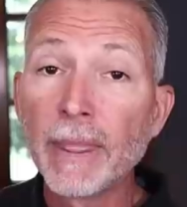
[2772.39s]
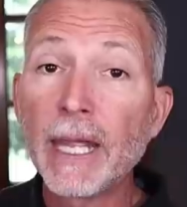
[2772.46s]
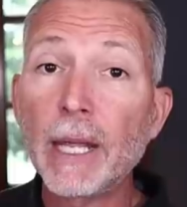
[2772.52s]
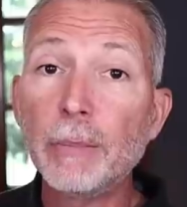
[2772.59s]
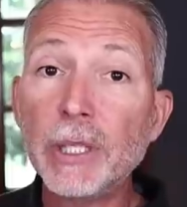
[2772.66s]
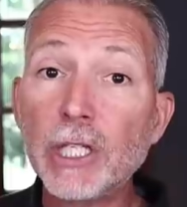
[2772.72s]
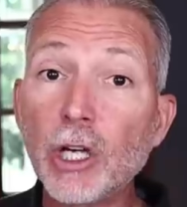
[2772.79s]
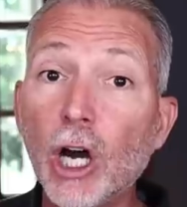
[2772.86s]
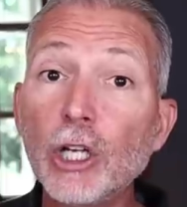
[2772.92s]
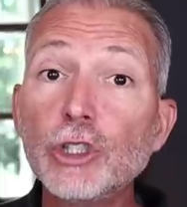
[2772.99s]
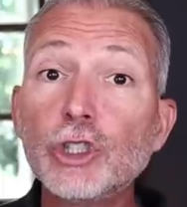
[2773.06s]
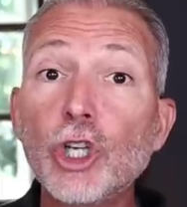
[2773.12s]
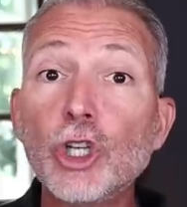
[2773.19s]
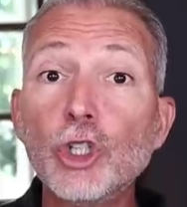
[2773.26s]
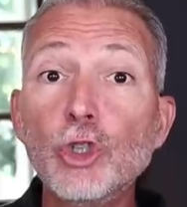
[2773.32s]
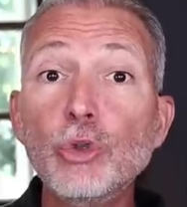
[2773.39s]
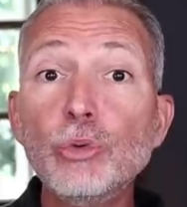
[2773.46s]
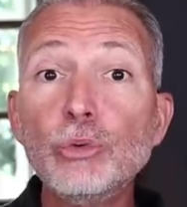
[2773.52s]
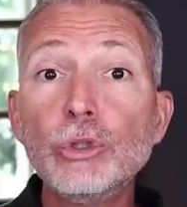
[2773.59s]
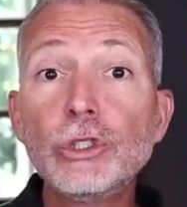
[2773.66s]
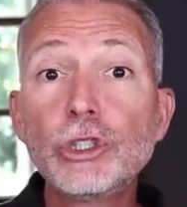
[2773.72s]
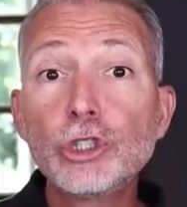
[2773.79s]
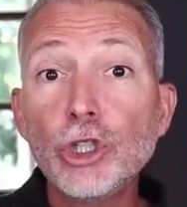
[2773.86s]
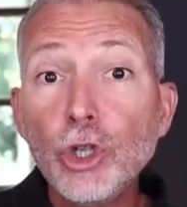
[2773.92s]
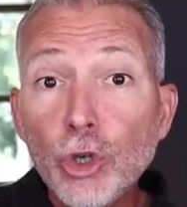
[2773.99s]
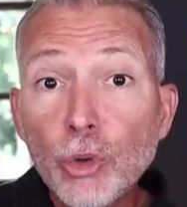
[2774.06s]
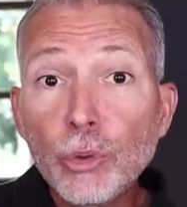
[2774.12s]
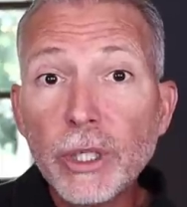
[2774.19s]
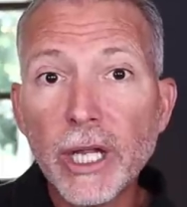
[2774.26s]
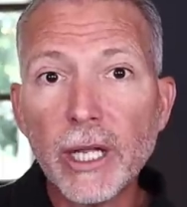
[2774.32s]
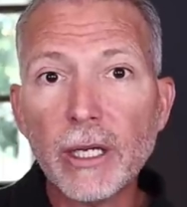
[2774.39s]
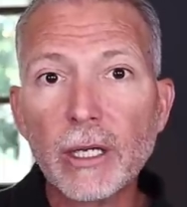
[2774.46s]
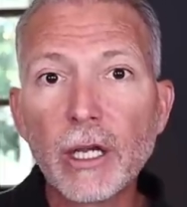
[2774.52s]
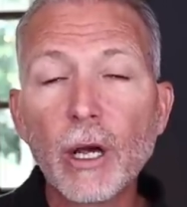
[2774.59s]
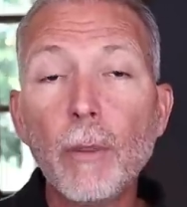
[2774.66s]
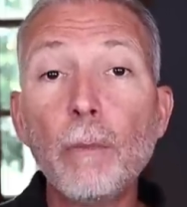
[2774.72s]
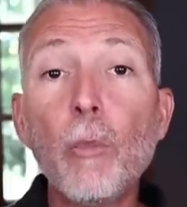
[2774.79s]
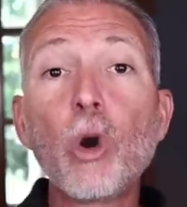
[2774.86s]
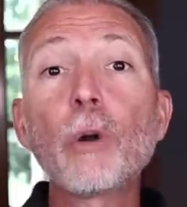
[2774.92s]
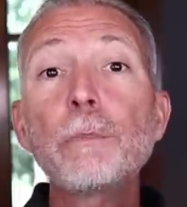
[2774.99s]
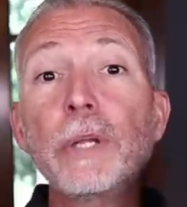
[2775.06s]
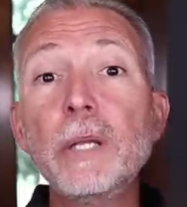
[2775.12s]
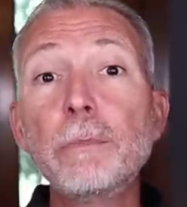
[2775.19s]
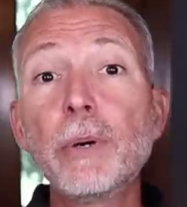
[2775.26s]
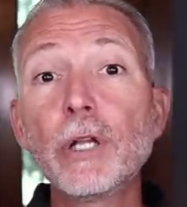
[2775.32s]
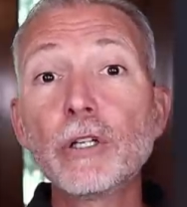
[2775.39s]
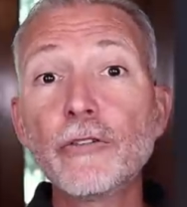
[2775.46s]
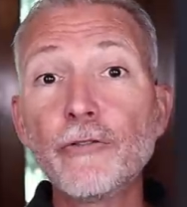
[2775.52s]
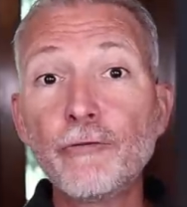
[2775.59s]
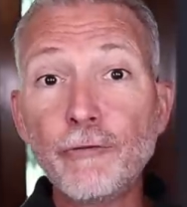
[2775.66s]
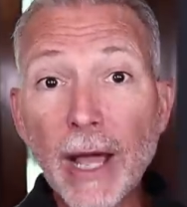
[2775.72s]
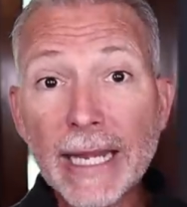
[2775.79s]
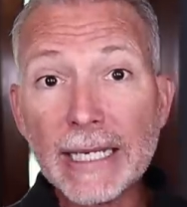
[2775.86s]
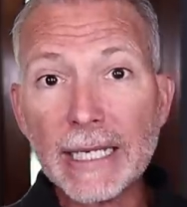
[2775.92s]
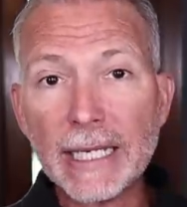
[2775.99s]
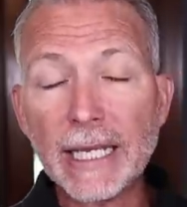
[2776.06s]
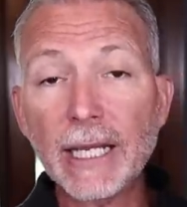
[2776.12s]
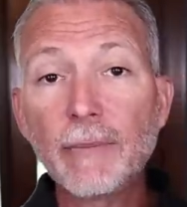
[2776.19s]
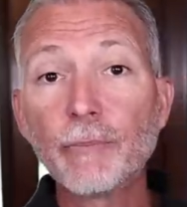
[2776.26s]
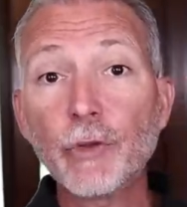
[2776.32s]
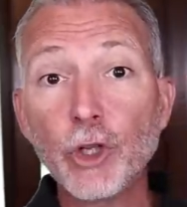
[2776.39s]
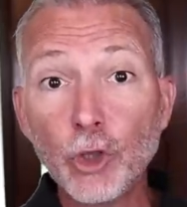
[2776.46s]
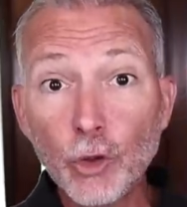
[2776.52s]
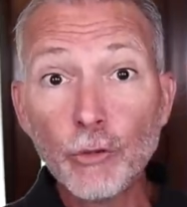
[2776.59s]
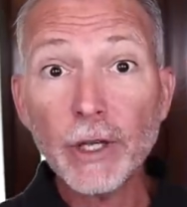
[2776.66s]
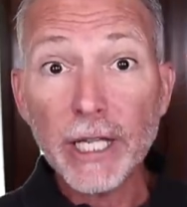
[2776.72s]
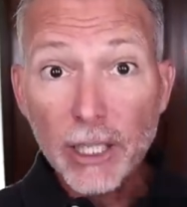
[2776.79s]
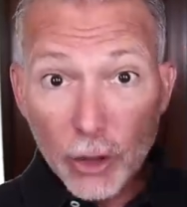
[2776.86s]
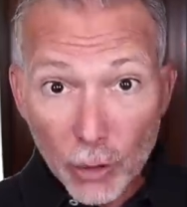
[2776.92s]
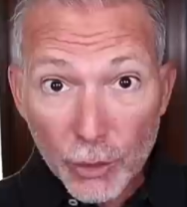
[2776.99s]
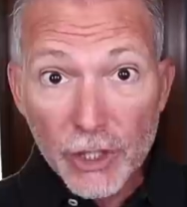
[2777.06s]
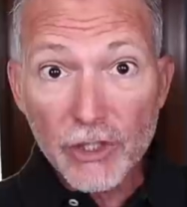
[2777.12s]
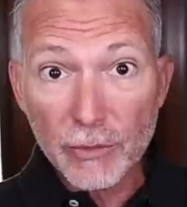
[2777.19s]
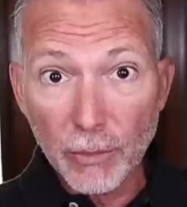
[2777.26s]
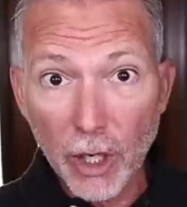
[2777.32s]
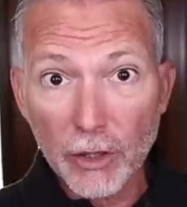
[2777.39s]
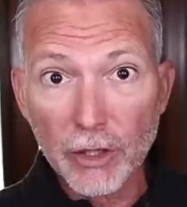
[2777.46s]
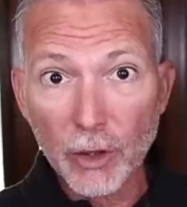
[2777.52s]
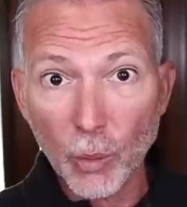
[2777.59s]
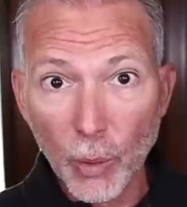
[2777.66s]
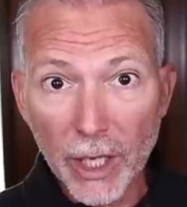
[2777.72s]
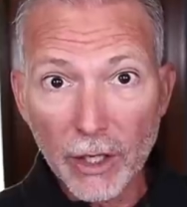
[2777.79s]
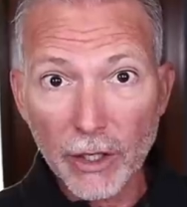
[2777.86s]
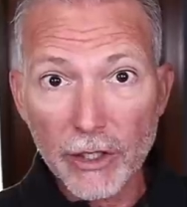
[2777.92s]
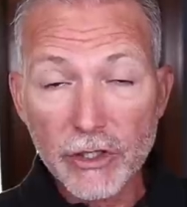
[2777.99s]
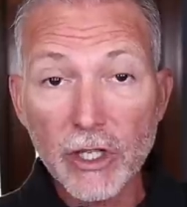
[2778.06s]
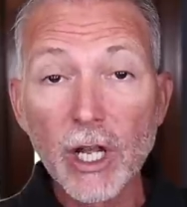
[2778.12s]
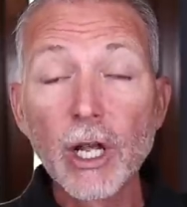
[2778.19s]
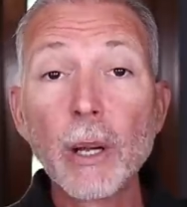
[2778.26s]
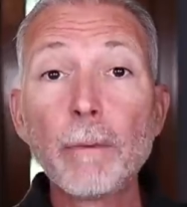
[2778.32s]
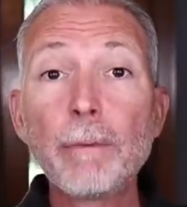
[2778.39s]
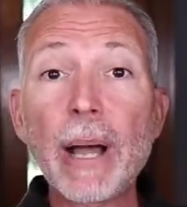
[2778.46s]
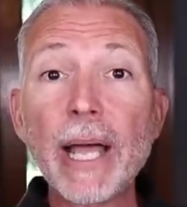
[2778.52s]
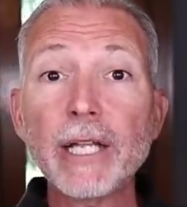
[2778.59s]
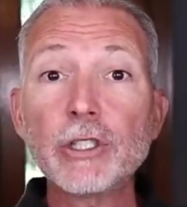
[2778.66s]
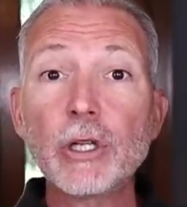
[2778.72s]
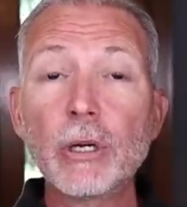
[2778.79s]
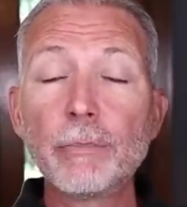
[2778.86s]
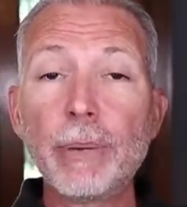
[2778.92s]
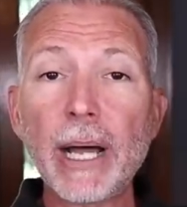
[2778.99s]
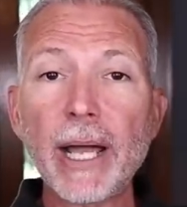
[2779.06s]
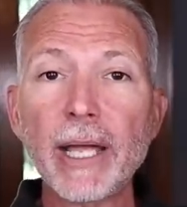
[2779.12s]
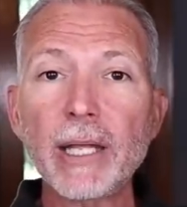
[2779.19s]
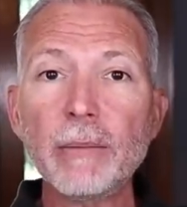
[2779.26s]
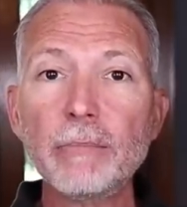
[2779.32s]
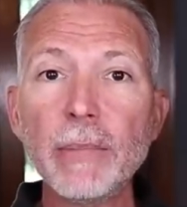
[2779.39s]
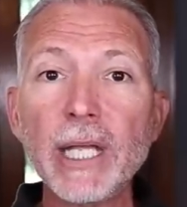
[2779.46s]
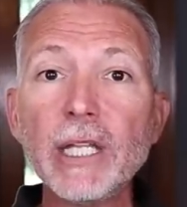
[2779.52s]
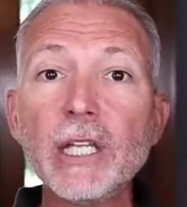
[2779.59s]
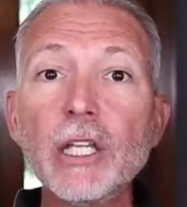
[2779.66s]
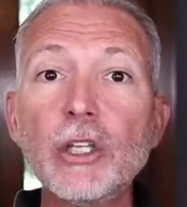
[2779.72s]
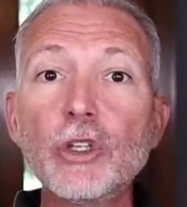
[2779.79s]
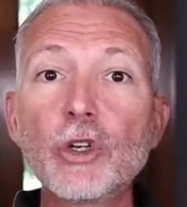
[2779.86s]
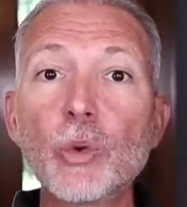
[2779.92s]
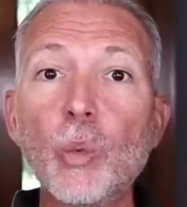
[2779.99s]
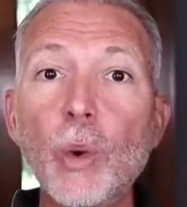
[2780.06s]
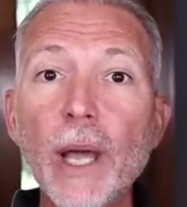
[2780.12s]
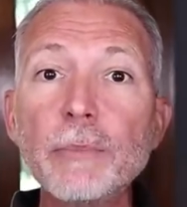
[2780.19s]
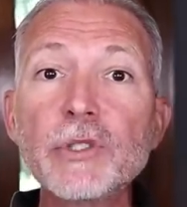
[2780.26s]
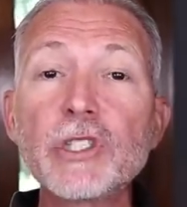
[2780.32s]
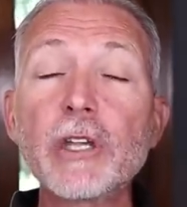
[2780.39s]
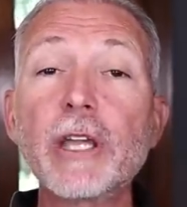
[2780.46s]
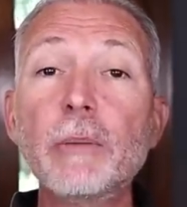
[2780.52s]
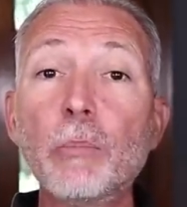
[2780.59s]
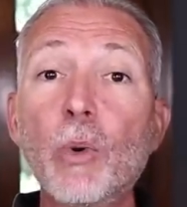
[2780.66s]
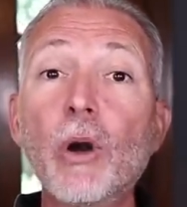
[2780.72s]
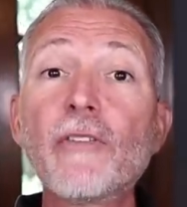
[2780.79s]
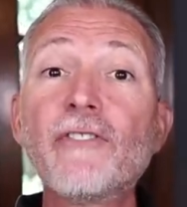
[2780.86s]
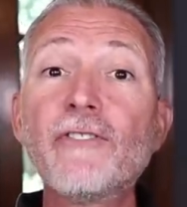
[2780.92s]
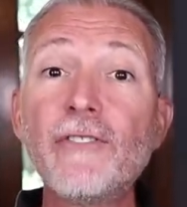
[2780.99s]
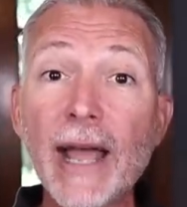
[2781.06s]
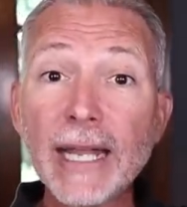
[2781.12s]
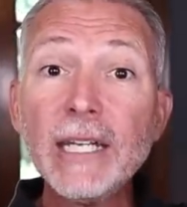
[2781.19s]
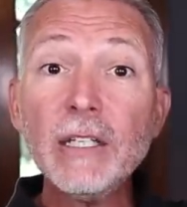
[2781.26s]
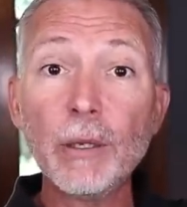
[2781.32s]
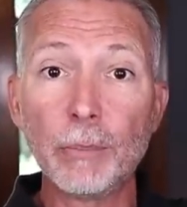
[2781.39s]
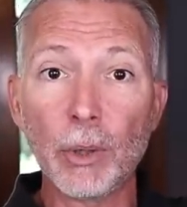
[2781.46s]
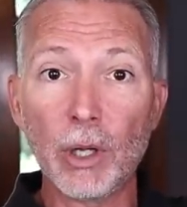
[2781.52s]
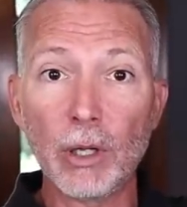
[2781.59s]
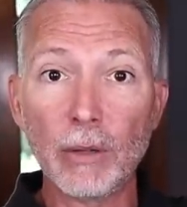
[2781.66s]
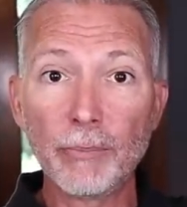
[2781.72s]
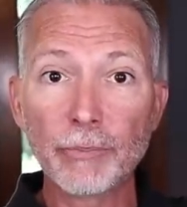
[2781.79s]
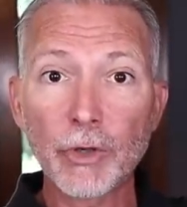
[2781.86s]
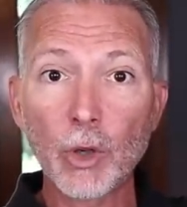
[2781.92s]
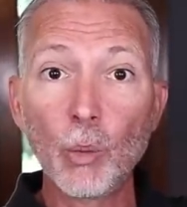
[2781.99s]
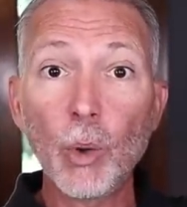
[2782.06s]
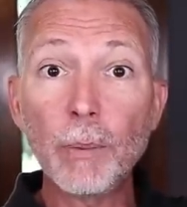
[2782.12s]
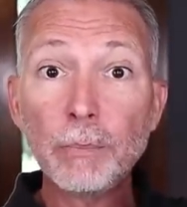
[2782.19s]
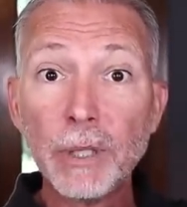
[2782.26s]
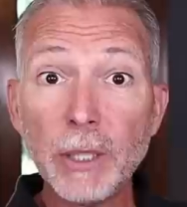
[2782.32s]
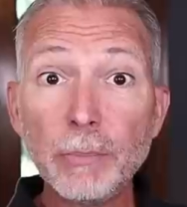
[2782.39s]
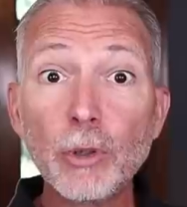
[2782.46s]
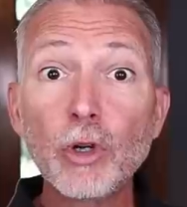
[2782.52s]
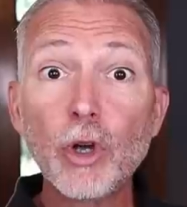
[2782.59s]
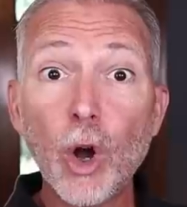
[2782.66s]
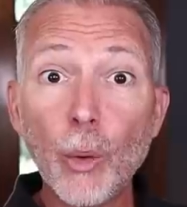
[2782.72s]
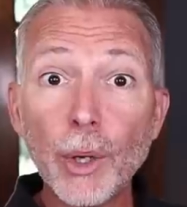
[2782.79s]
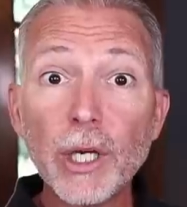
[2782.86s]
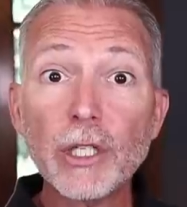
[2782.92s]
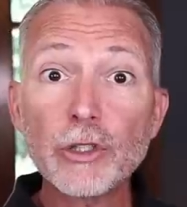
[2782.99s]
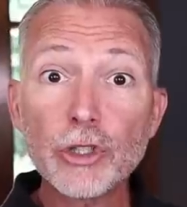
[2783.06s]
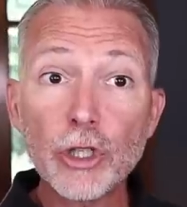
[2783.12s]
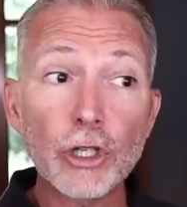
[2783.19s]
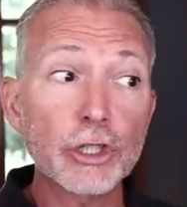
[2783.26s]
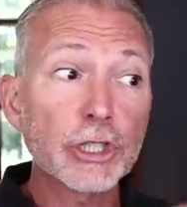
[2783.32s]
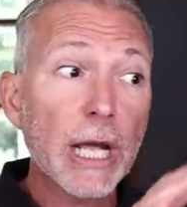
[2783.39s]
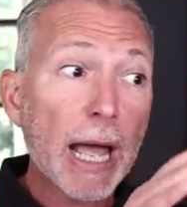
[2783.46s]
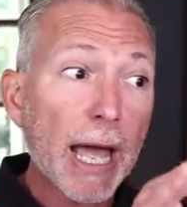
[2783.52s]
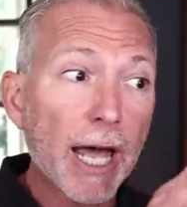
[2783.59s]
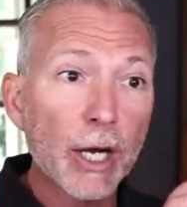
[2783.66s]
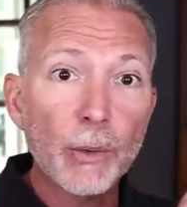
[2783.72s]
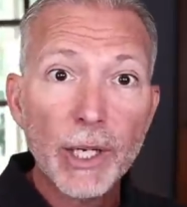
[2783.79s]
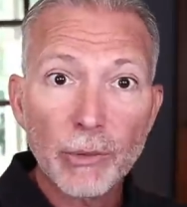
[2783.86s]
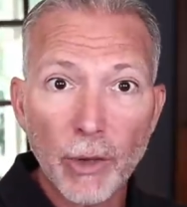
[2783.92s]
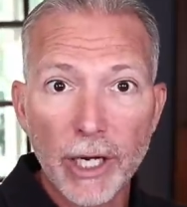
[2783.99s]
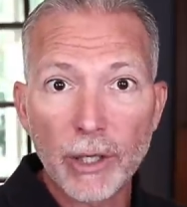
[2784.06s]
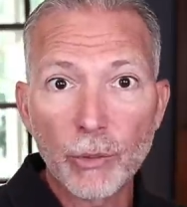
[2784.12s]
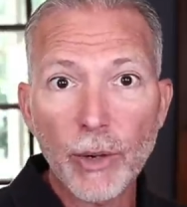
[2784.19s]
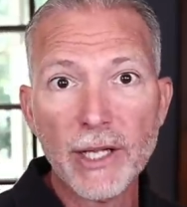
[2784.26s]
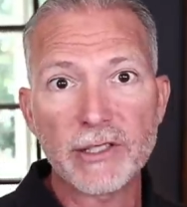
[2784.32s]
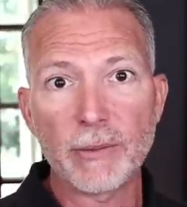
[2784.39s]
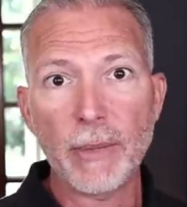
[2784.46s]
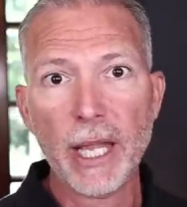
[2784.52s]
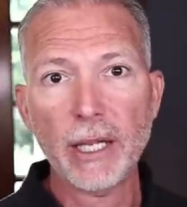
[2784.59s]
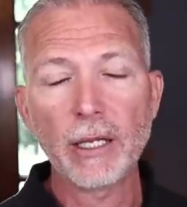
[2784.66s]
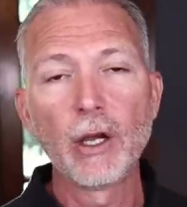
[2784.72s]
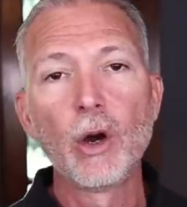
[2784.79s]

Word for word: And because you tuned it, more people are finding it. You've increased market awareness by, by making your website more findable when people go in and search. How do I write a resume?